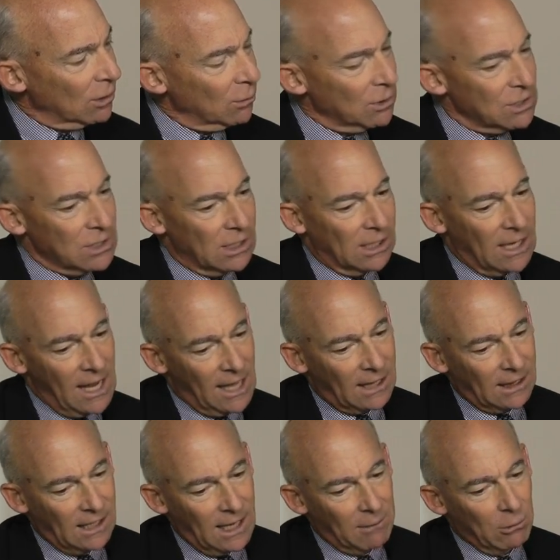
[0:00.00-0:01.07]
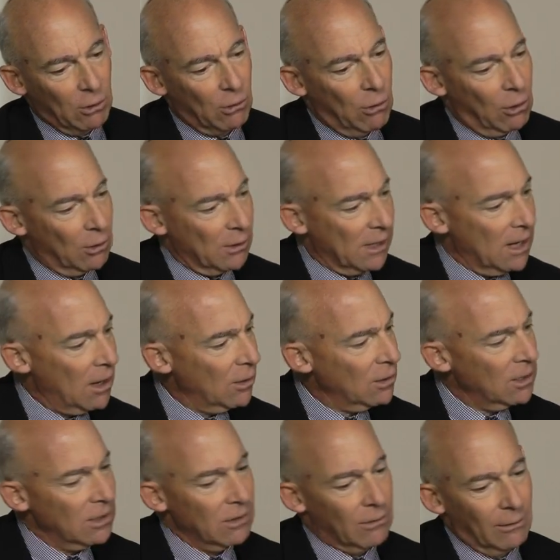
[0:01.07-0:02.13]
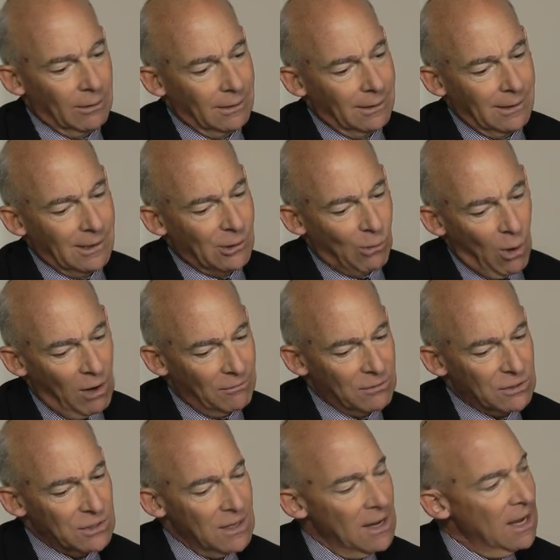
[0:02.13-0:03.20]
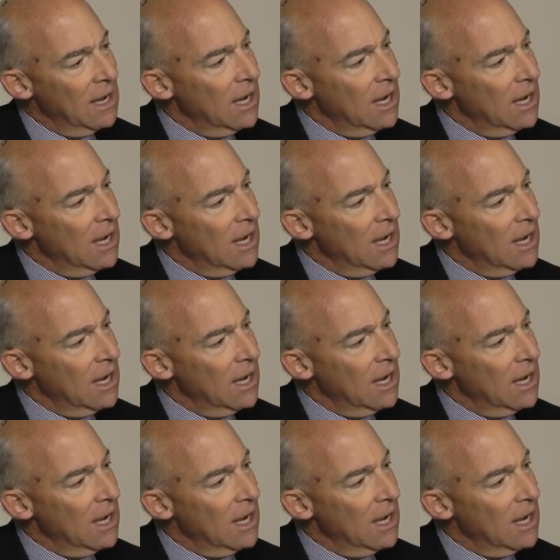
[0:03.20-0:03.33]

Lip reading: whether it's in the cath lab or coronary care unit or in your office.